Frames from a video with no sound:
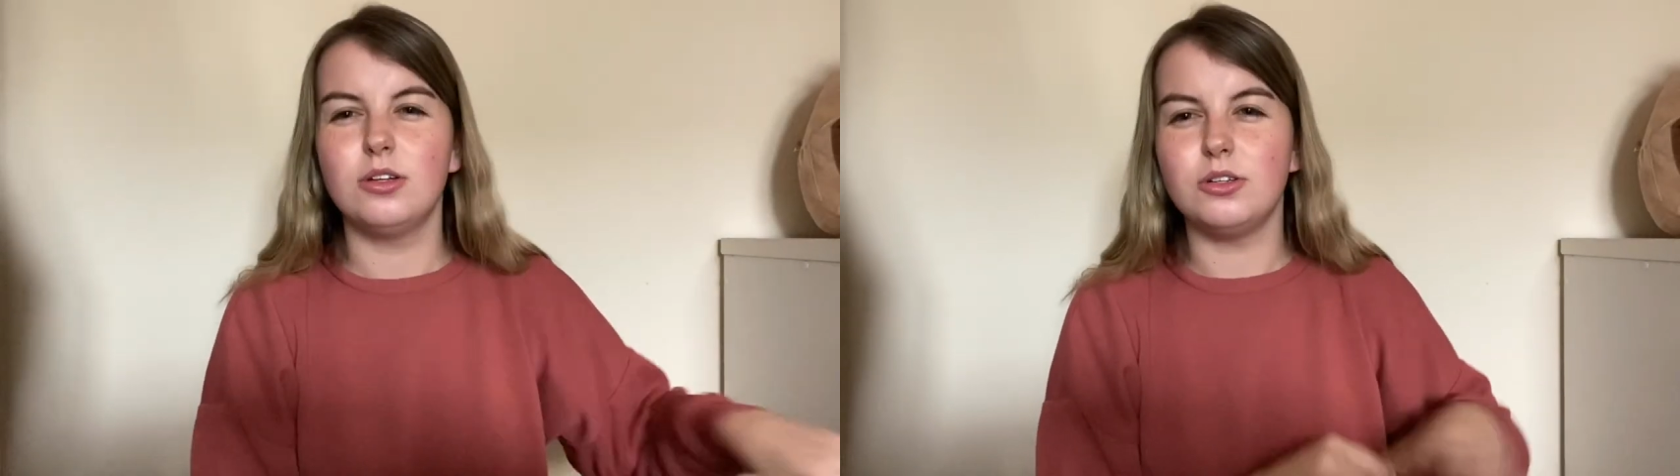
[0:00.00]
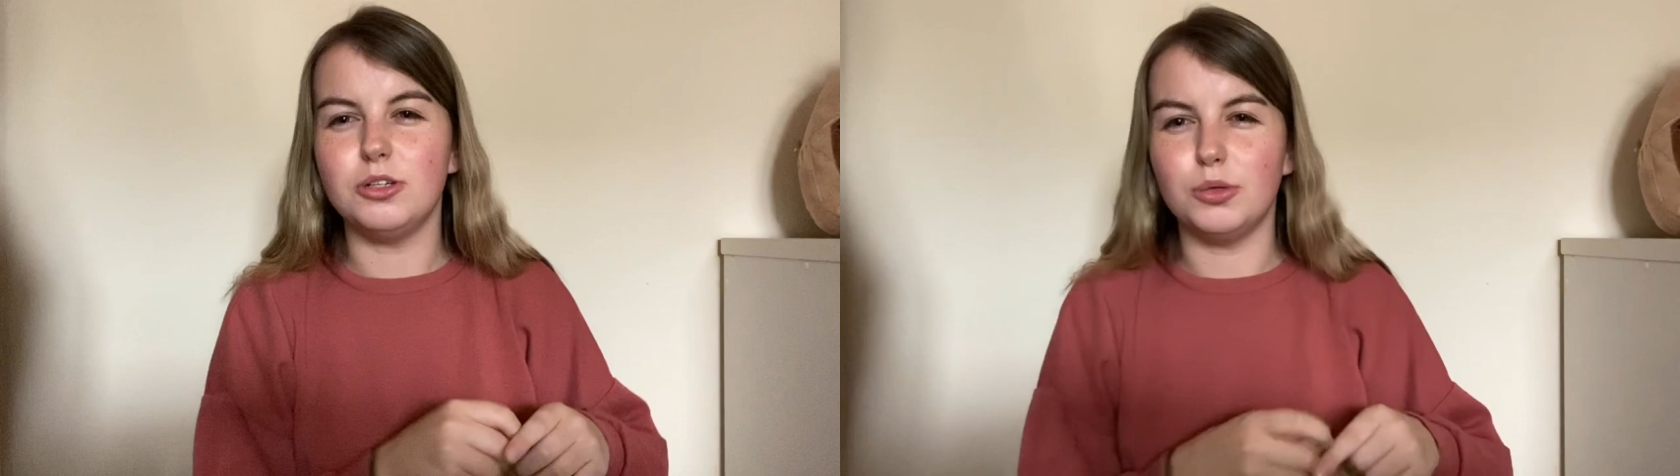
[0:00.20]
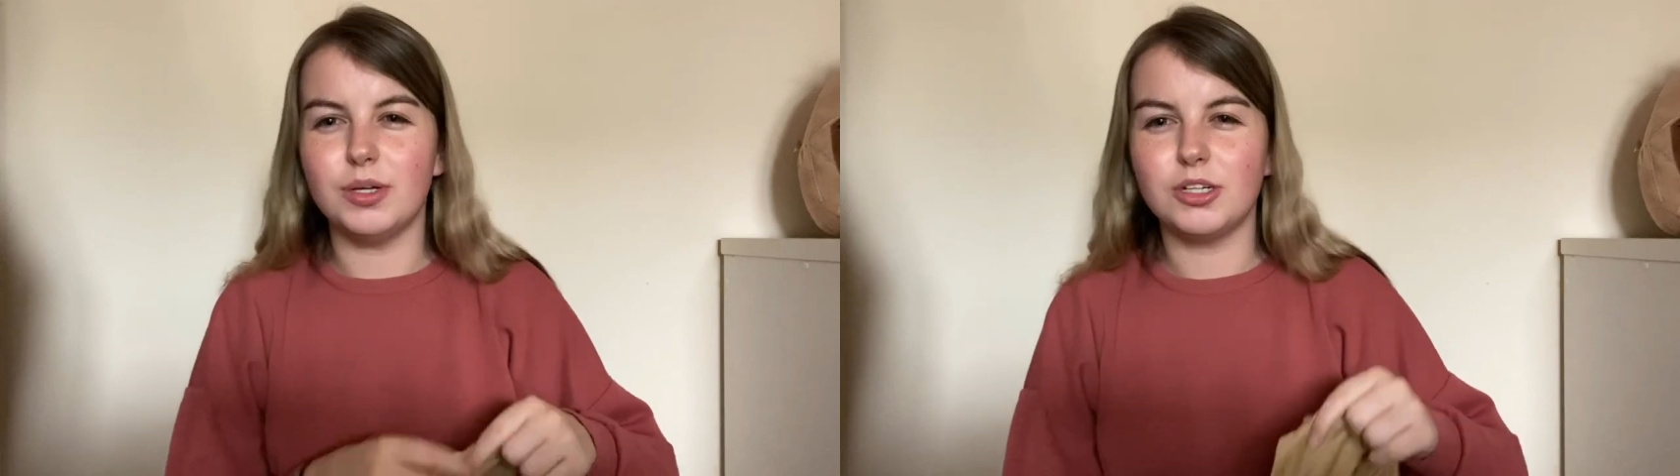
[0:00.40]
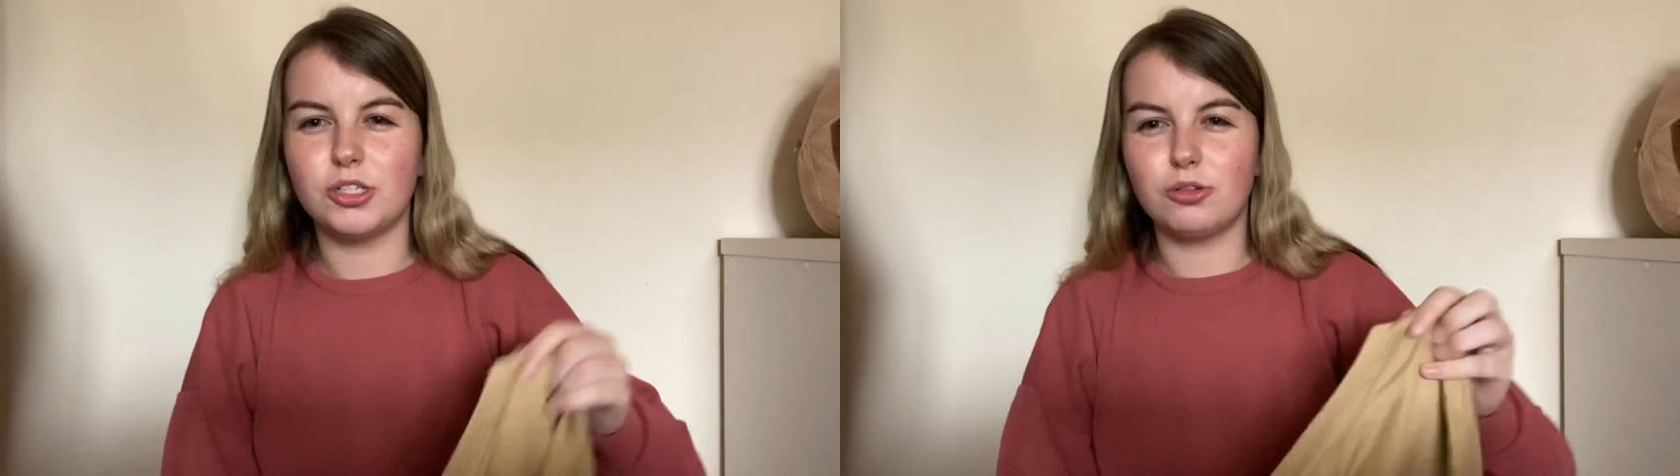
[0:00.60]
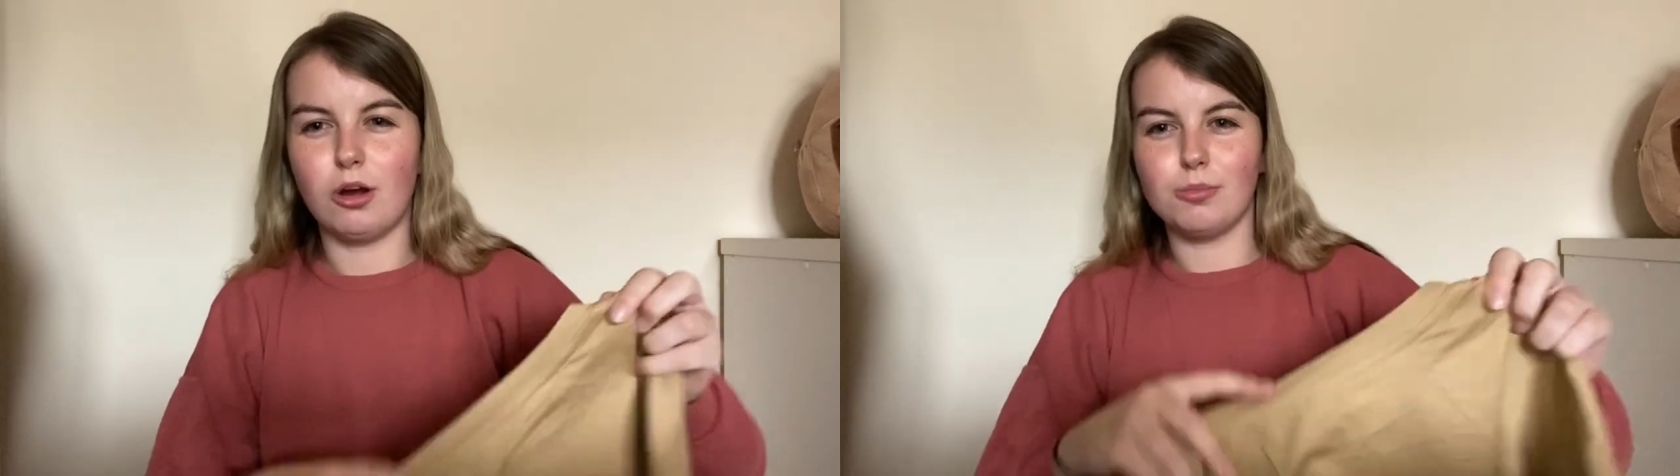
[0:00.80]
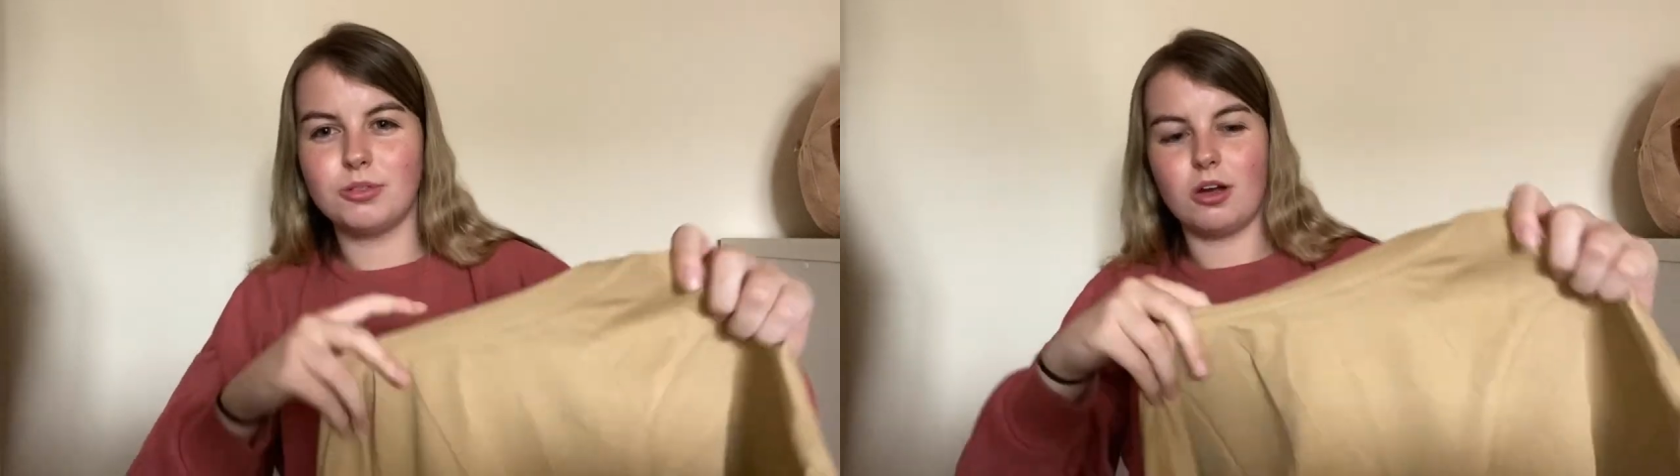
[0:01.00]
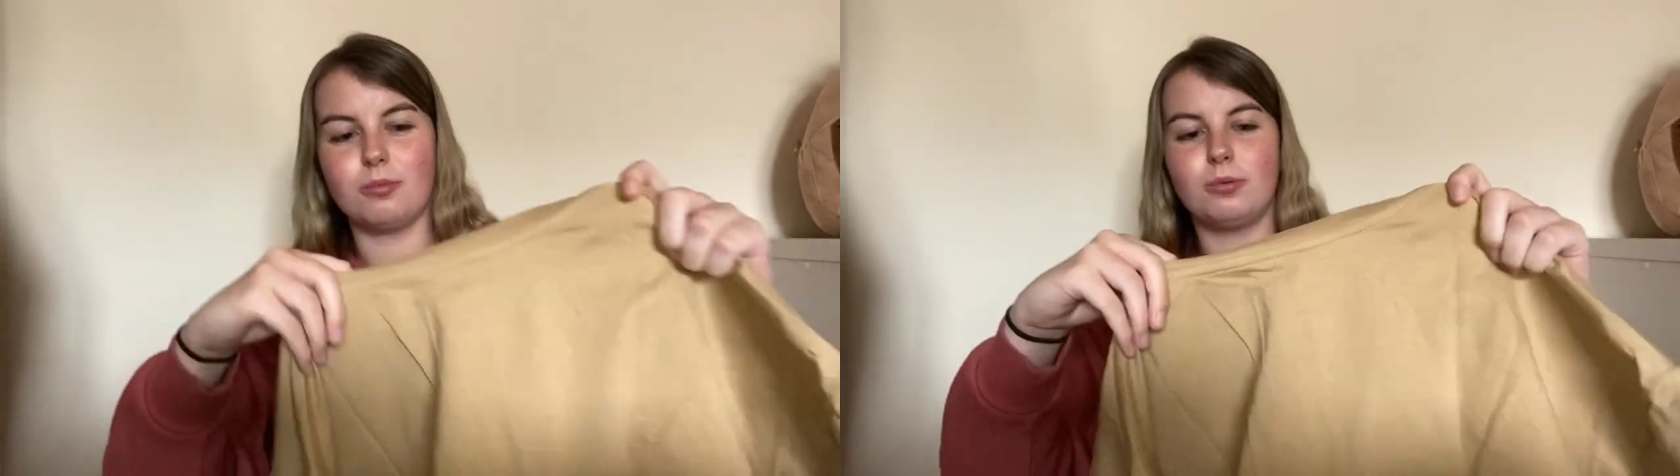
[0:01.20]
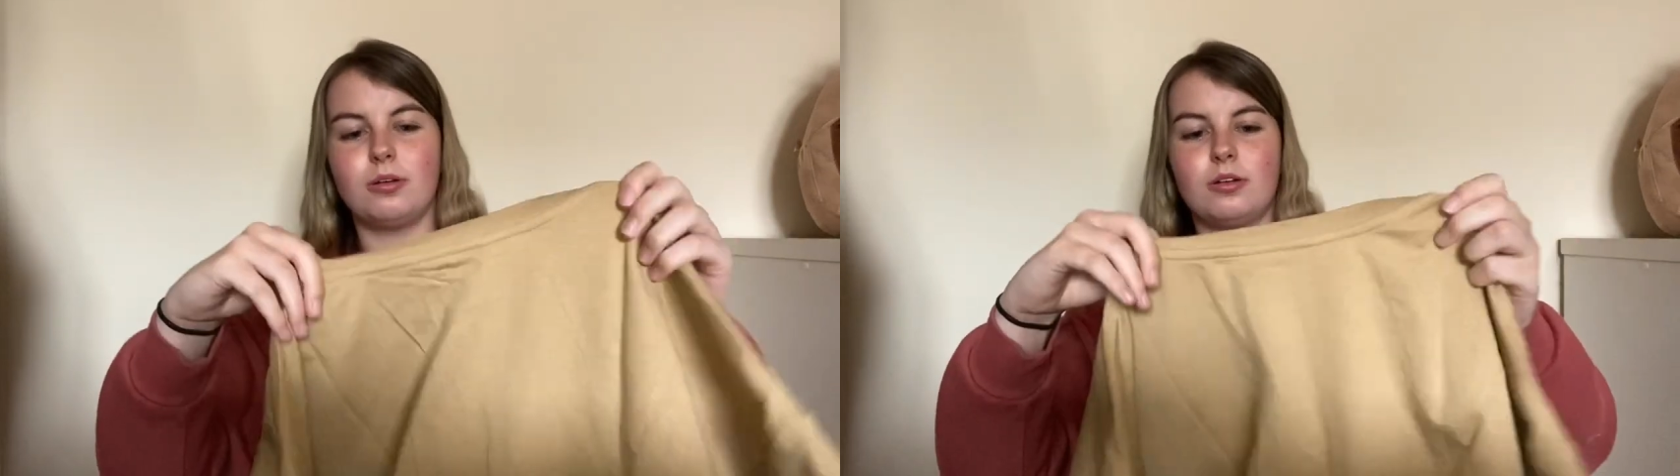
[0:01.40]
nudish crop top,